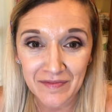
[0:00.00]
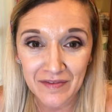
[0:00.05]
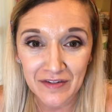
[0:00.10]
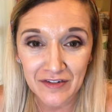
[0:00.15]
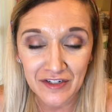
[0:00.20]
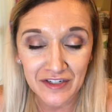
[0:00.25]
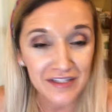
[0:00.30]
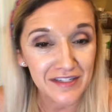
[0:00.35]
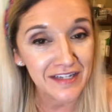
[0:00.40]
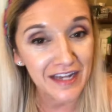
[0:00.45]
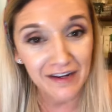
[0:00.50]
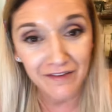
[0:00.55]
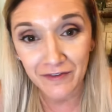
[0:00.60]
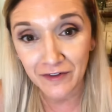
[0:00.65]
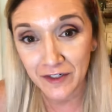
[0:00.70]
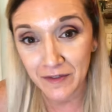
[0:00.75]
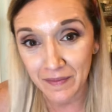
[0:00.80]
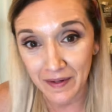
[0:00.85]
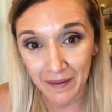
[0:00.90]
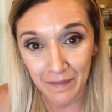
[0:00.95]
just thankful
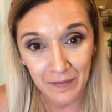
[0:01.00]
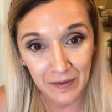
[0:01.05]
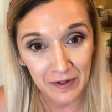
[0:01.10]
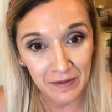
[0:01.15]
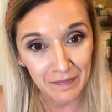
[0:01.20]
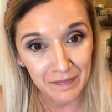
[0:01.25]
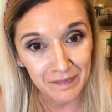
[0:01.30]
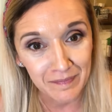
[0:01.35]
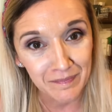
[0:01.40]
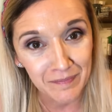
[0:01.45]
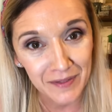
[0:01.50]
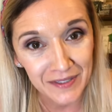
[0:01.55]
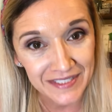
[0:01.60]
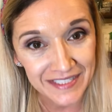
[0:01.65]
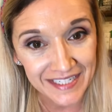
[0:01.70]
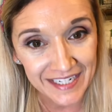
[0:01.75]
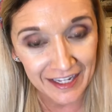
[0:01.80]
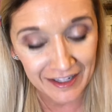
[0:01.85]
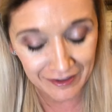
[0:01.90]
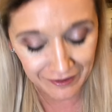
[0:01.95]
to be able to put
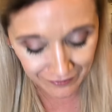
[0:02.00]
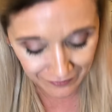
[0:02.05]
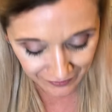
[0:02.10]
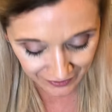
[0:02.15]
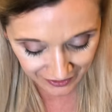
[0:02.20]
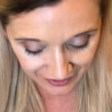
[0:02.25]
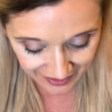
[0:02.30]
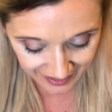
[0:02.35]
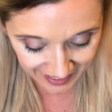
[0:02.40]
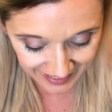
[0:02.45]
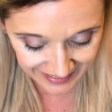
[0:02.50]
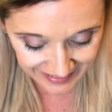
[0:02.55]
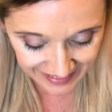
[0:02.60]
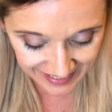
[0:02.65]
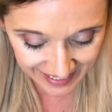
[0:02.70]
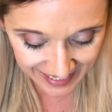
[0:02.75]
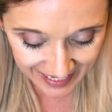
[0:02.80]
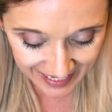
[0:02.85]
together for you guys.